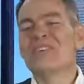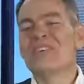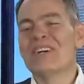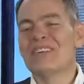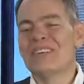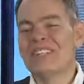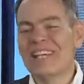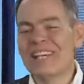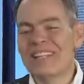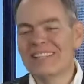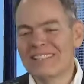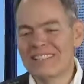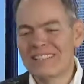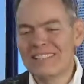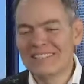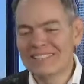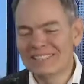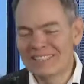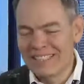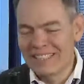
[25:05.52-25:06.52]
Well, we got to
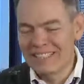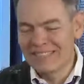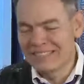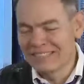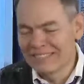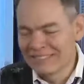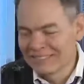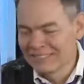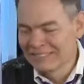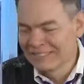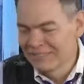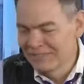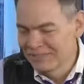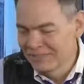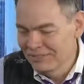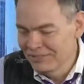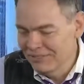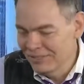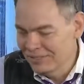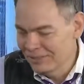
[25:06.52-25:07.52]
go, sadly.
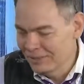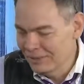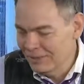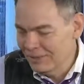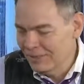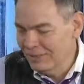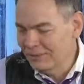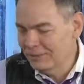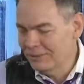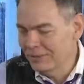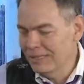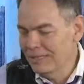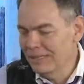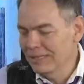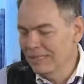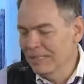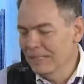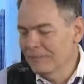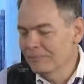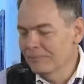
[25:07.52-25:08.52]
Just some things are
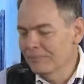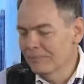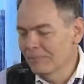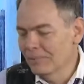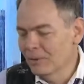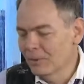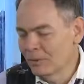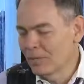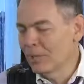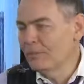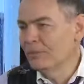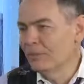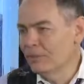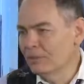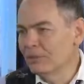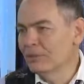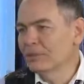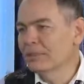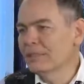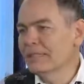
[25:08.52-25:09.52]
heating up. We'll come to
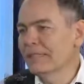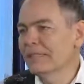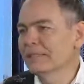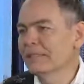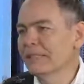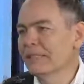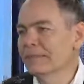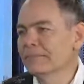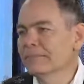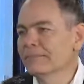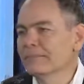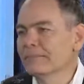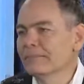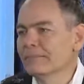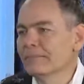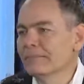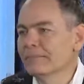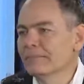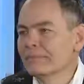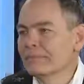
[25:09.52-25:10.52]
New Jersey next time.
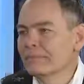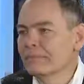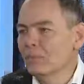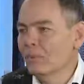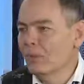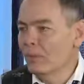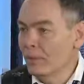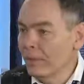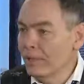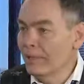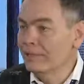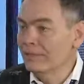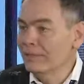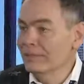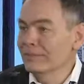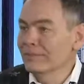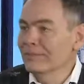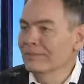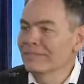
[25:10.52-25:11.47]
What is it?